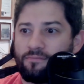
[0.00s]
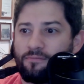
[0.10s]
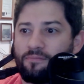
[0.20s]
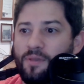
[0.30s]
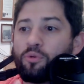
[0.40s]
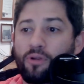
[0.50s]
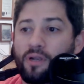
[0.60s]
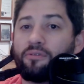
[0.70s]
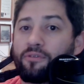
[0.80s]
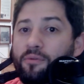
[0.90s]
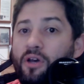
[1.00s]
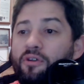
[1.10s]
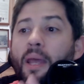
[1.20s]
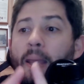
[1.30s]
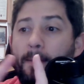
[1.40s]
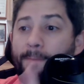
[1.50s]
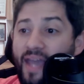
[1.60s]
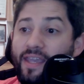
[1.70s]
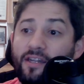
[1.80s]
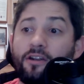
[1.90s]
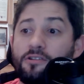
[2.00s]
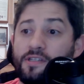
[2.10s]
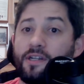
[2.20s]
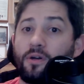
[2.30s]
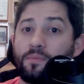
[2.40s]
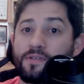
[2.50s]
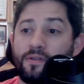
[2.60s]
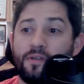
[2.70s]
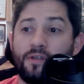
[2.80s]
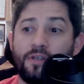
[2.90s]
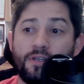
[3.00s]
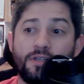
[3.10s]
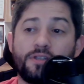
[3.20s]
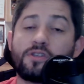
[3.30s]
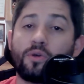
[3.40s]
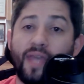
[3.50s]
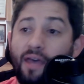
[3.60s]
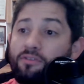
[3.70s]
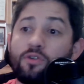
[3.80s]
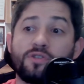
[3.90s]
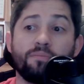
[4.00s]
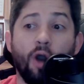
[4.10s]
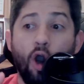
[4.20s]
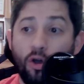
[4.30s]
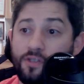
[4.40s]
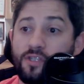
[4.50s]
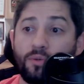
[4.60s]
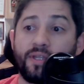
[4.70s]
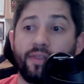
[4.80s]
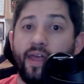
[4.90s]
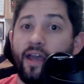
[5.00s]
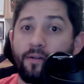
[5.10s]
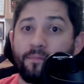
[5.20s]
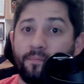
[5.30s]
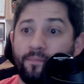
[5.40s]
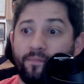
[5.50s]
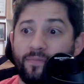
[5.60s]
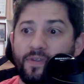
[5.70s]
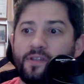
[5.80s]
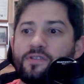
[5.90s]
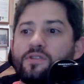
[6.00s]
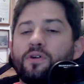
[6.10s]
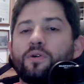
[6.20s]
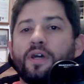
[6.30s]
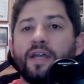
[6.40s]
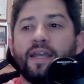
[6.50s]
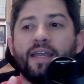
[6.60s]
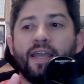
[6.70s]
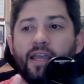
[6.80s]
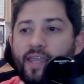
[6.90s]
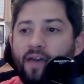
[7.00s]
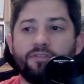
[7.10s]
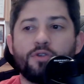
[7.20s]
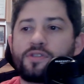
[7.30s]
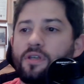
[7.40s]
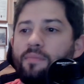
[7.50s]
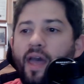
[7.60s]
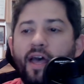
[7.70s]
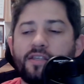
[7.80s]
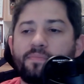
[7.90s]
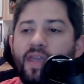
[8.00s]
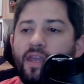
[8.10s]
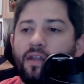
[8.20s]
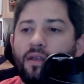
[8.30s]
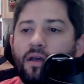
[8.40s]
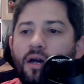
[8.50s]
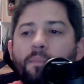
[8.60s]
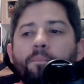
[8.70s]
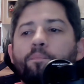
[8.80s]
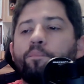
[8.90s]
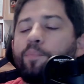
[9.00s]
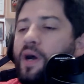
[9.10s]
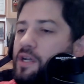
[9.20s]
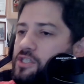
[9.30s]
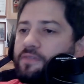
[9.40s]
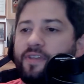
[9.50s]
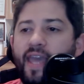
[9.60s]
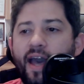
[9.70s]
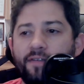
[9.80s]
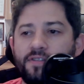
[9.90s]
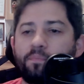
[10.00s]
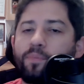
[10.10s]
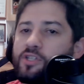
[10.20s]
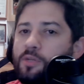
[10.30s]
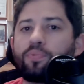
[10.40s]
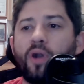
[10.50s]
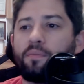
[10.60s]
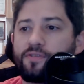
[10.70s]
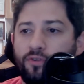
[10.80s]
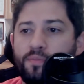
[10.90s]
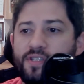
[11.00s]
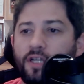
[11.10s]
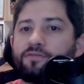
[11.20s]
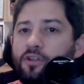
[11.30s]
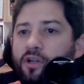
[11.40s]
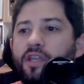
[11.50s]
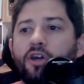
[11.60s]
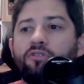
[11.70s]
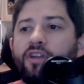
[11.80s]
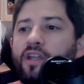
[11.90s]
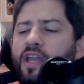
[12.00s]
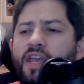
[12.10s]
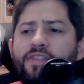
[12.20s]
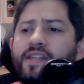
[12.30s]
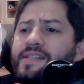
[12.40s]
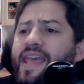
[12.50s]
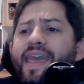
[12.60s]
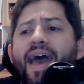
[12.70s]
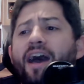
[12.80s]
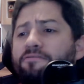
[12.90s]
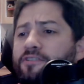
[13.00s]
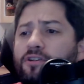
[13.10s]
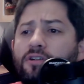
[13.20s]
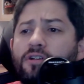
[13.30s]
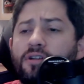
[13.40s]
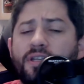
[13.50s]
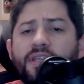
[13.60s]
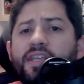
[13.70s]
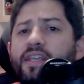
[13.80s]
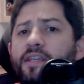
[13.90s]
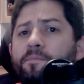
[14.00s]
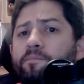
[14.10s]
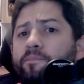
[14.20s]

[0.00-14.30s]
people recovering from COVID back into nursing homes. So Gavin Newsom also did that. So Gavin Newsom has made a bunch of gaffes, a bunch of problems for himself during COVID. The day after he